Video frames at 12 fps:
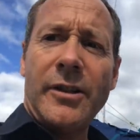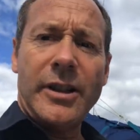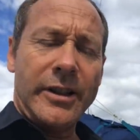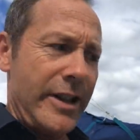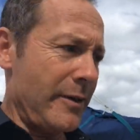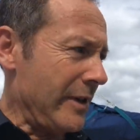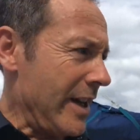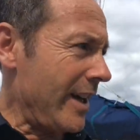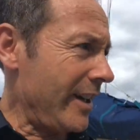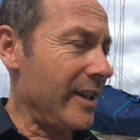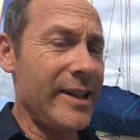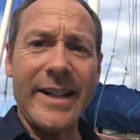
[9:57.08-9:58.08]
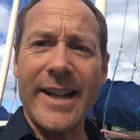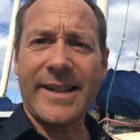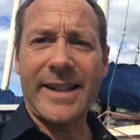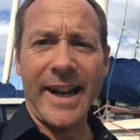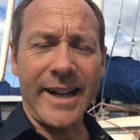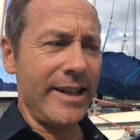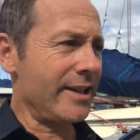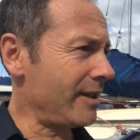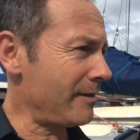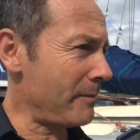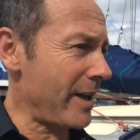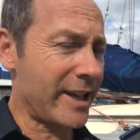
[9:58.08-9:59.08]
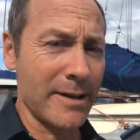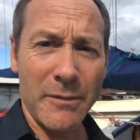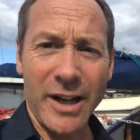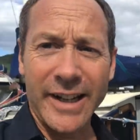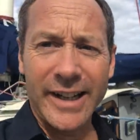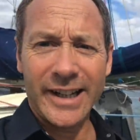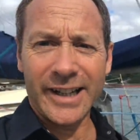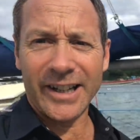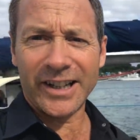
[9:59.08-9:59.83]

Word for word: Well, here we are, next day. I'm back in my uh,